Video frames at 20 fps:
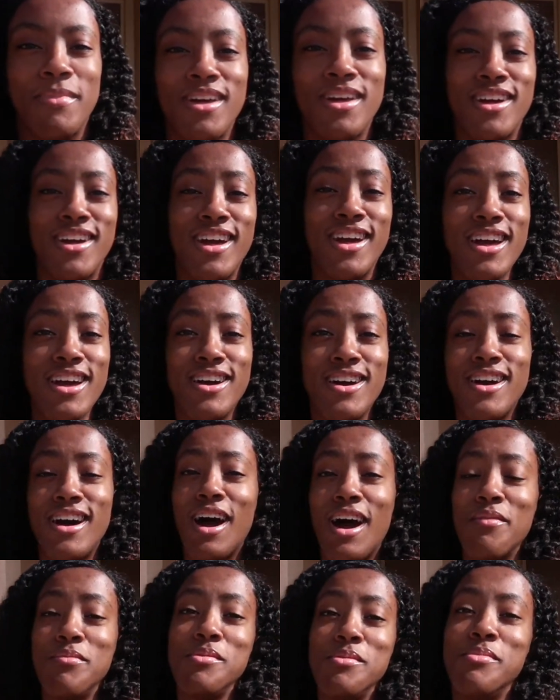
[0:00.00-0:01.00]
Yeah,
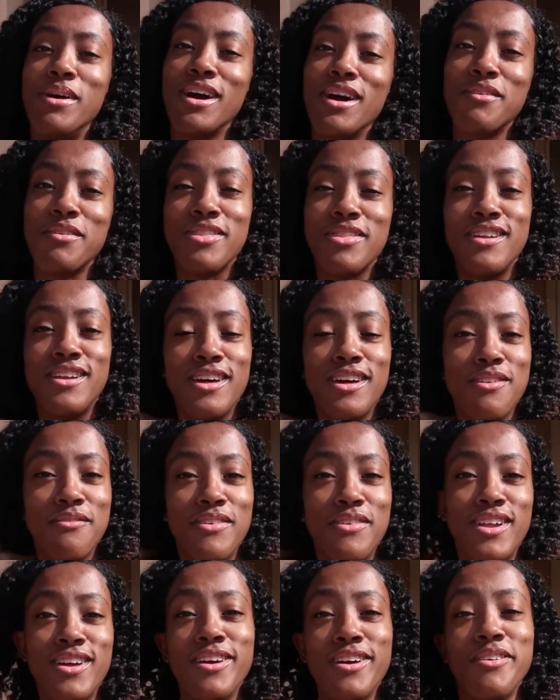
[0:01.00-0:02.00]
I'll be back with another
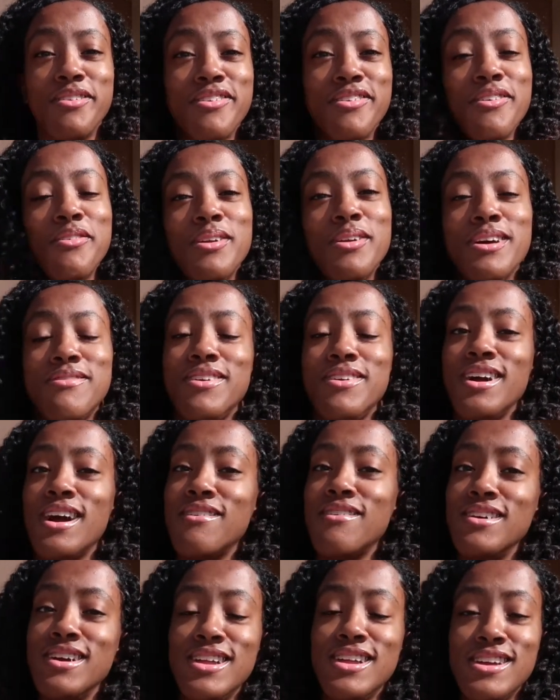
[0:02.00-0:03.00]
video soon. If you
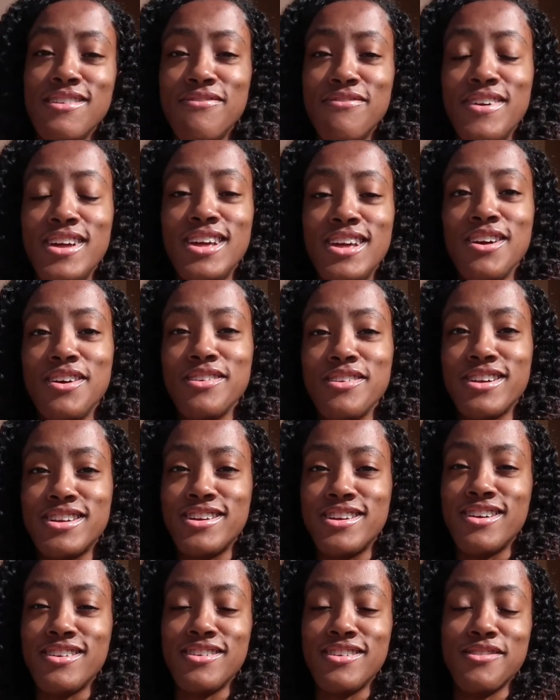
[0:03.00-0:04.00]
have any video
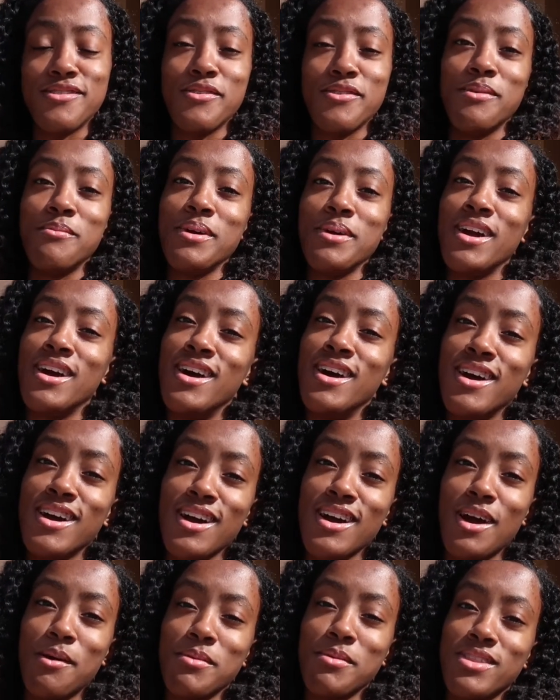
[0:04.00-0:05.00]
suggestions for me,
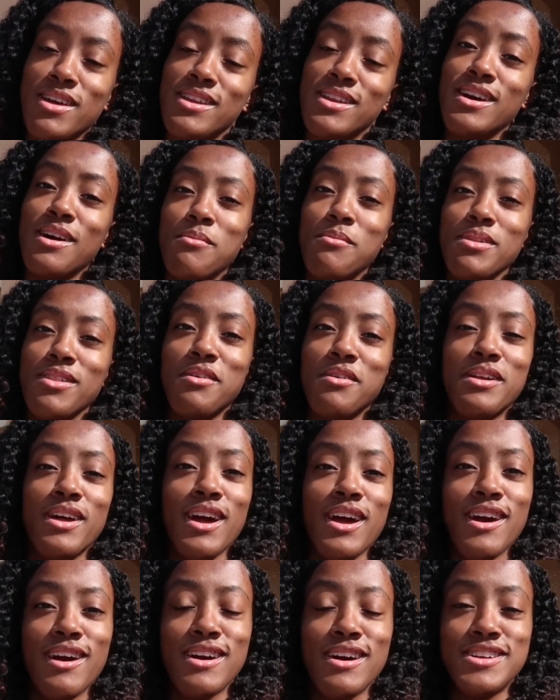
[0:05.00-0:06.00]
comment that down below and I
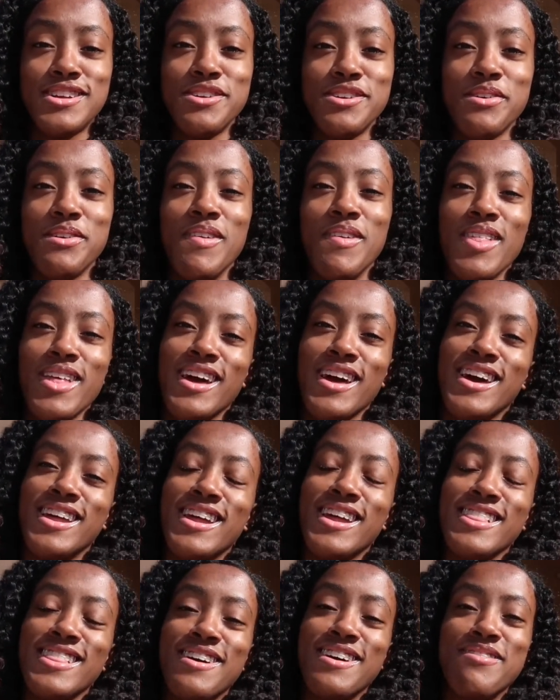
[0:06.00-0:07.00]
got you. And
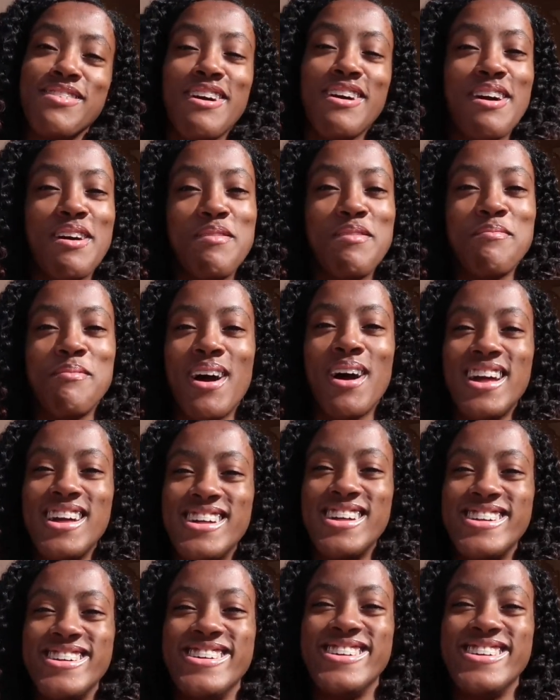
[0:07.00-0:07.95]
I love y'all. Bye.